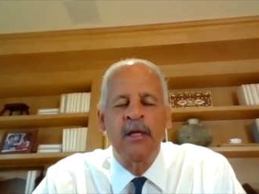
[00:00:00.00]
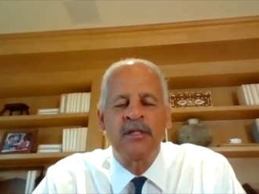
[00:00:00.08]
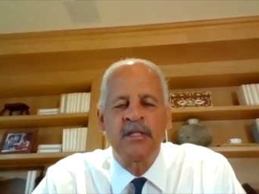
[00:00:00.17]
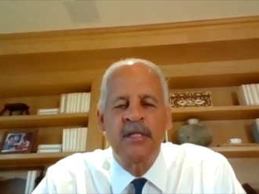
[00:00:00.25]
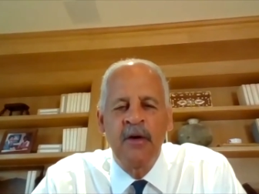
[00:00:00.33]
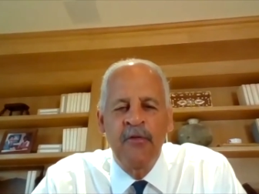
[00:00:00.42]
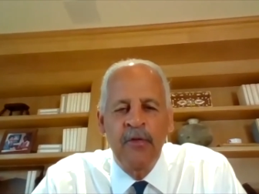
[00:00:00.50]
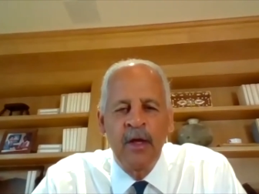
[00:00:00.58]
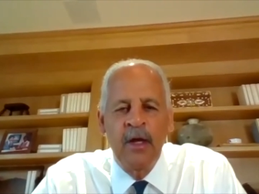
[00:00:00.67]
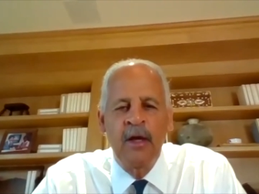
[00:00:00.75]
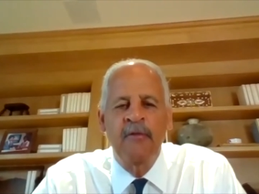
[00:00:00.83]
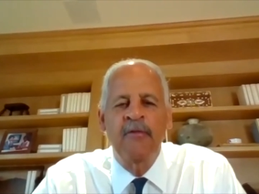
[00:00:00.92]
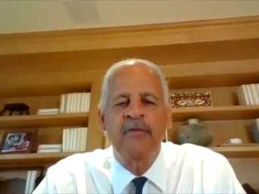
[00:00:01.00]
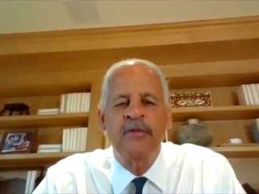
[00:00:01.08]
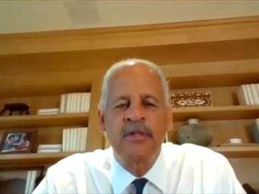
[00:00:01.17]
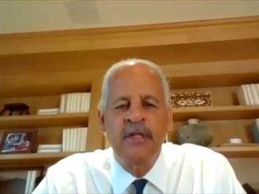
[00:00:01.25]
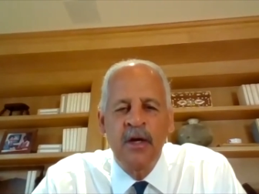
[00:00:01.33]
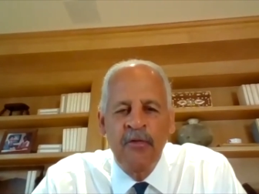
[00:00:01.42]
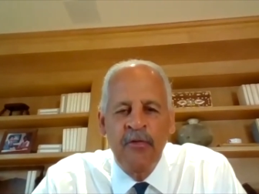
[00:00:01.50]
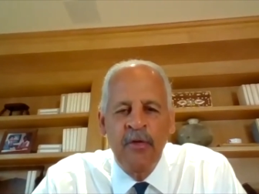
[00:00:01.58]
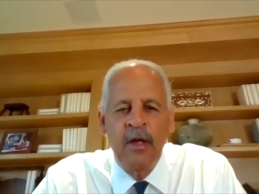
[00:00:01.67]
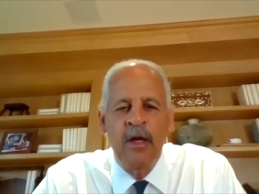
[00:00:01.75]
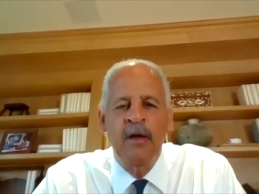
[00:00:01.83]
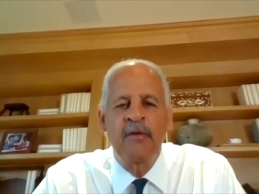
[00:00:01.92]
It's self-love,
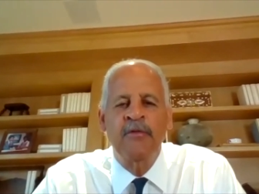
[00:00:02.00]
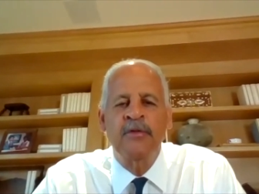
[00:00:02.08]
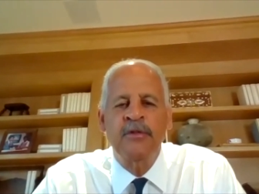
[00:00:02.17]
self-love.